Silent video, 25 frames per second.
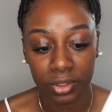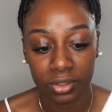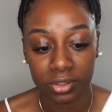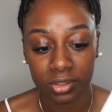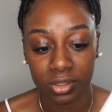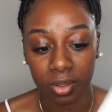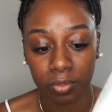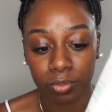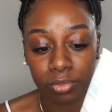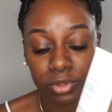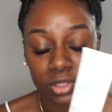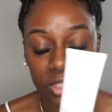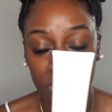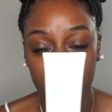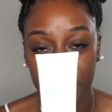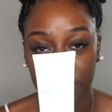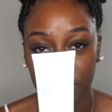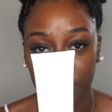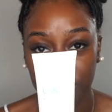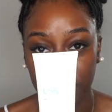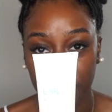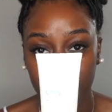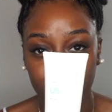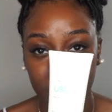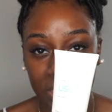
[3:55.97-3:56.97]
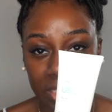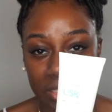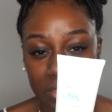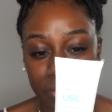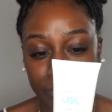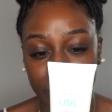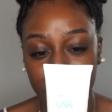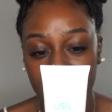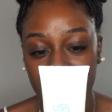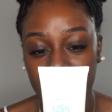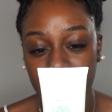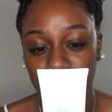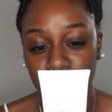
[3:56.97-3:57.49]
Sun Protection
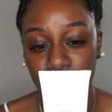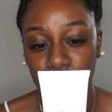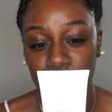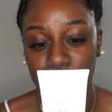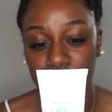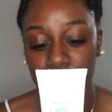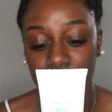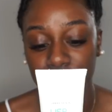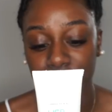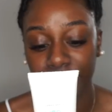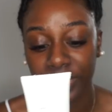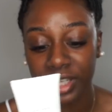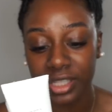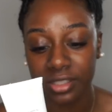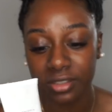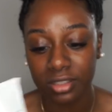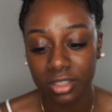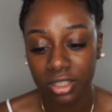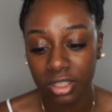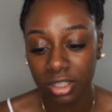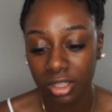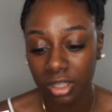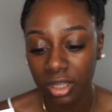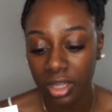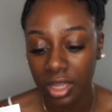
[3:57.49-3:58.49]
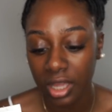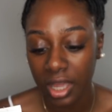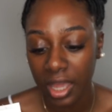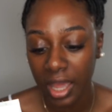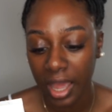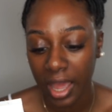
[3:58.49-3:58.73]
Mattifying Moisturizer